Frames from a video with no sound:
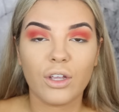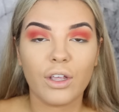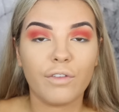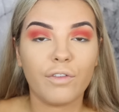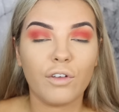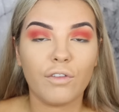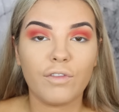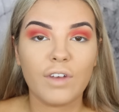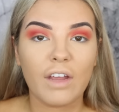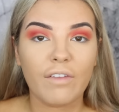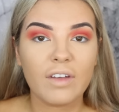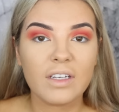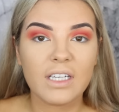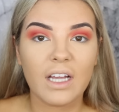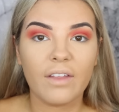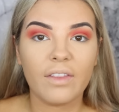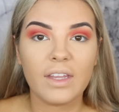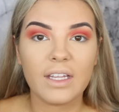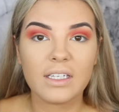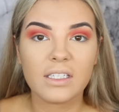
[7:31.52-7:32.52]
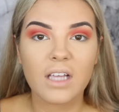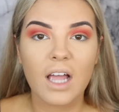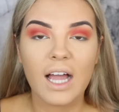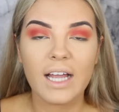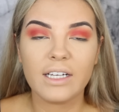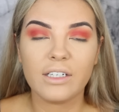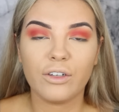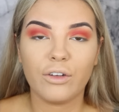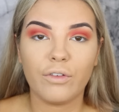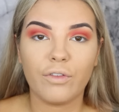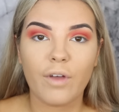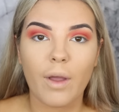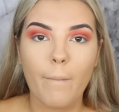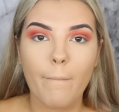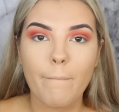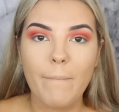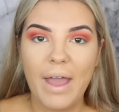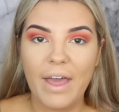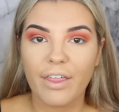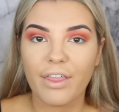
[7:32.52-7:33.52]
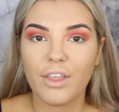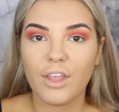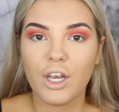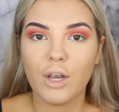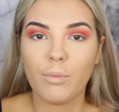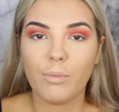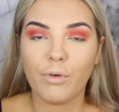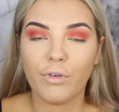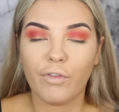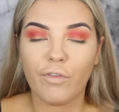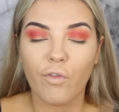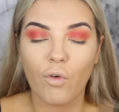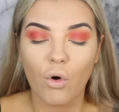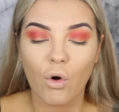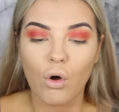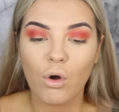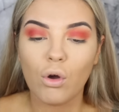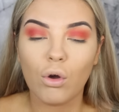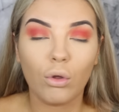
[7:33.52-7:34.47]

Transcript: if you've never done this kind of method before,